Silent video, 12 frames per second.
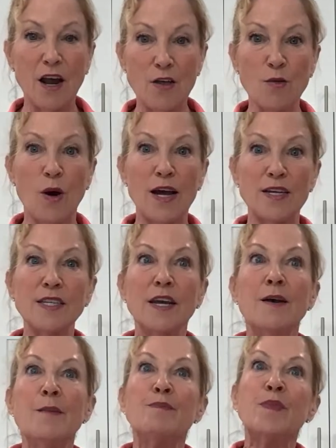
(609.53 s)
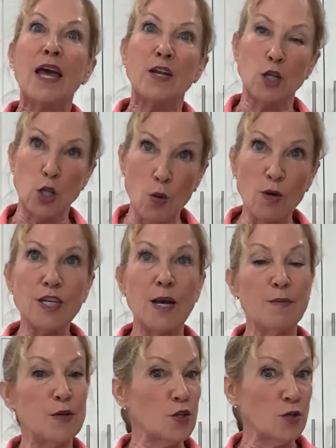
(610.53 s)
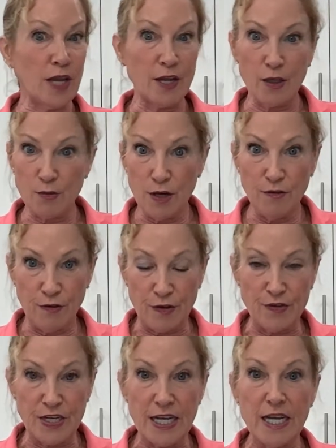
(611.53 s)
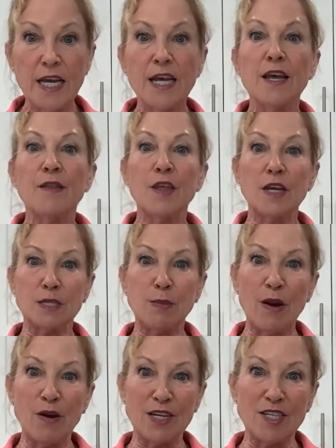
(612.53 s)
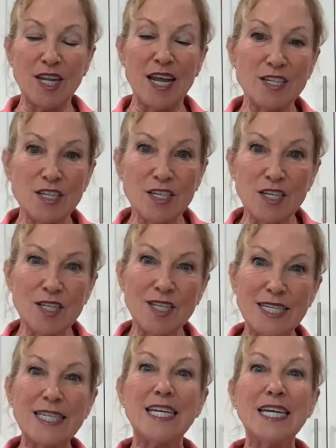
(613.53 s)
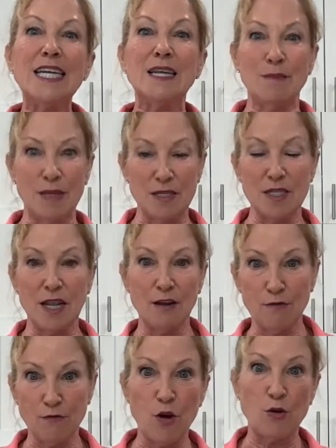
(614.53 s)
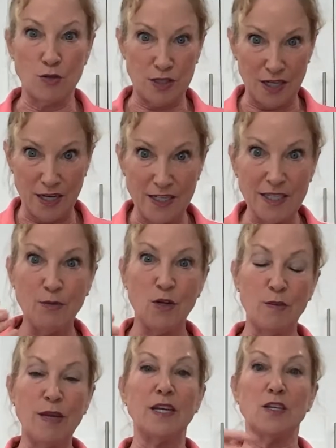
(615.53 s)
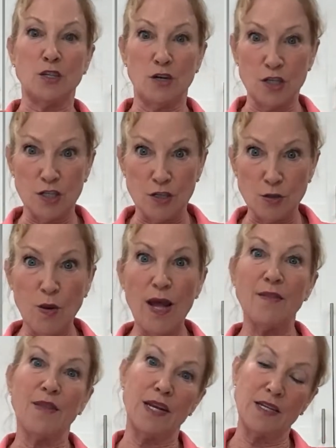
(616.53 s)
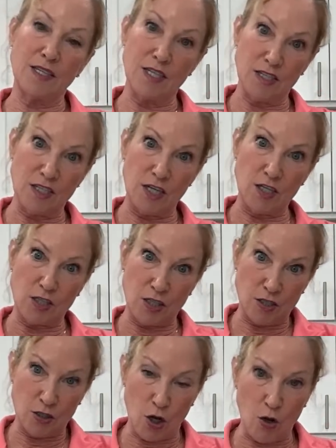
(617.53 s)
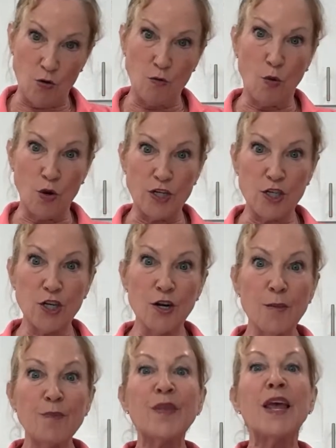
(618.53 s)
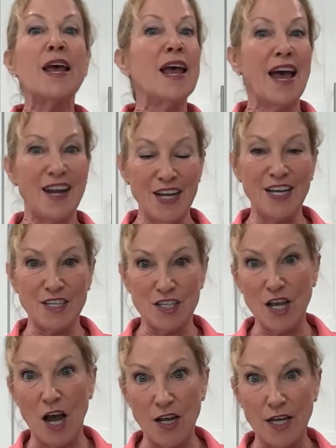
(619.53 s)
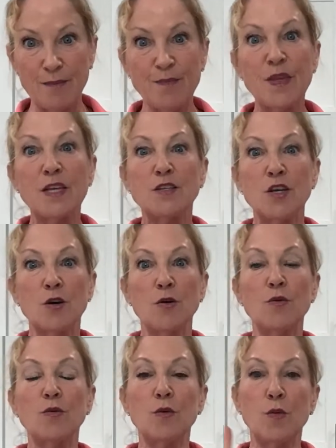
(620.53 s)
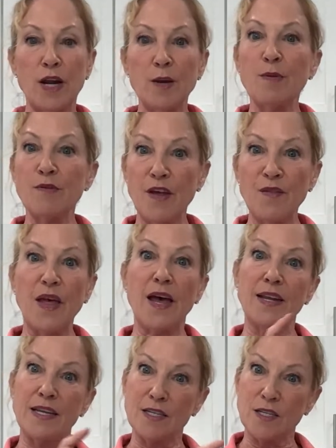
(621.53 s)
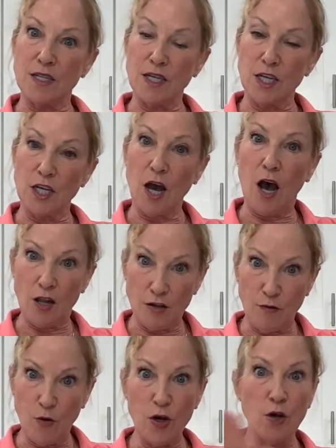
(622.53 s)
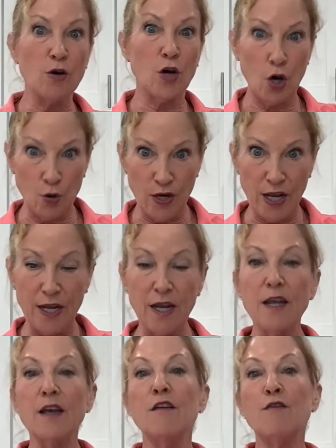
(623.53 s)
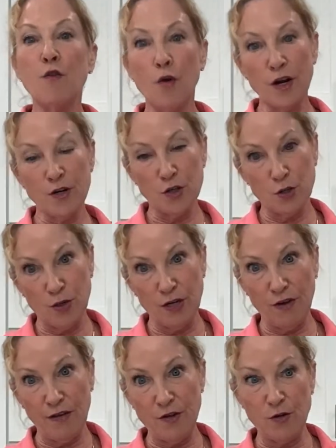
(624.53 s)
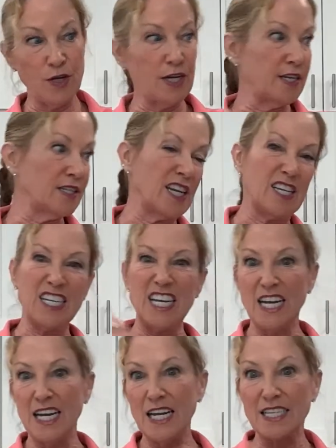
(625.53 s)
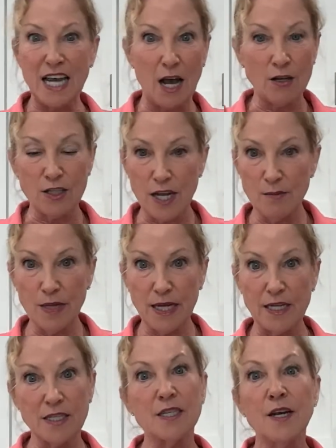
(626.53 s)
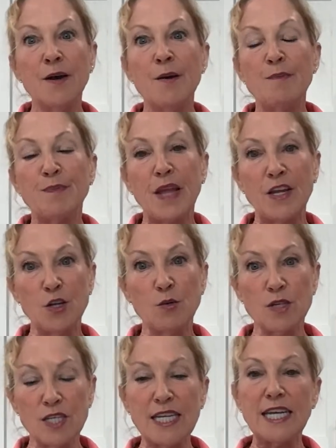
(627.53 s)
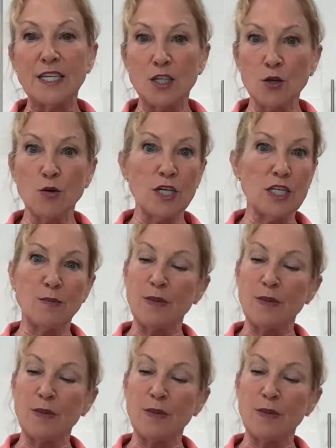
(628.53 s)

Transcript: Otherwise, at a lower temperature, like 350, the asparagus tends to steam instead of roast. And I see what you mean. It starts to sweat, and it sits in its own moisture, and it gets soggy. So the way to prevent that is the olive oil coating 425 degrees. It's in, it's out, 10 minutes. And you will see it's crisp.